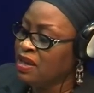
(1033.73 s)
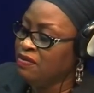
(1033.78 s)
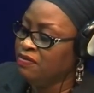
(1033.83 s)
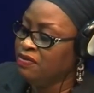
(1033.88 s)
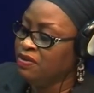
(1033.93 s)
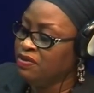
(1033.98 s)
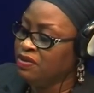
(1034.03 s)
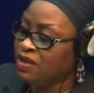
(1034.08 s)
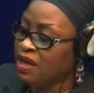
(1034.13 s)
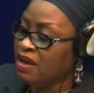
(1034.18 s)

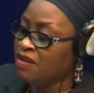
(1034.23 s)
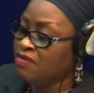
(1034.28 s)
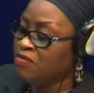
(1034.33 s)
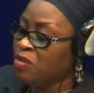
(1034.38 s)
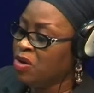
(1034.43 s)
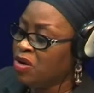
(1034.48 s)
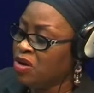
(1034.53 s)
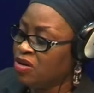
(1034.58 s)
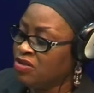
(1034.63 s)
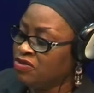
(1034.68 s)
feel they have
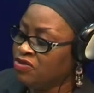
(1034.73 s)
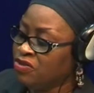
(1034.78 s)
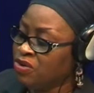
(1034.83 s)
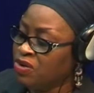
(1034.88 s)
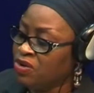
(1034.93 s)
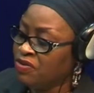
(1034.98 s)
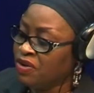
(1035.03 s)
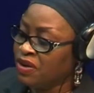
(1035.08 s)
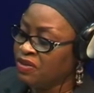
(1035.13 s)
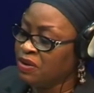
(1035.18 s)
more
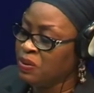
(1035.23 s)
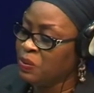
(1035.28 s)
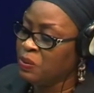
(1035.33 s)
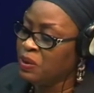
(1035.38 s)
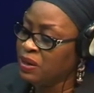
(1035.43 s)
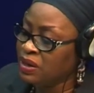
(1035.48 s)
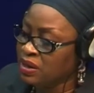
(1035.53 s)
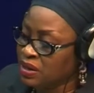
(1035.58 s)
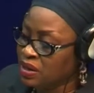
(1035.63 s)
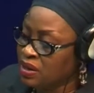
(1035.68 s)
control over their
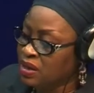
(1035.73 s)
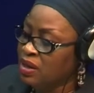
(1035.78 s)
work,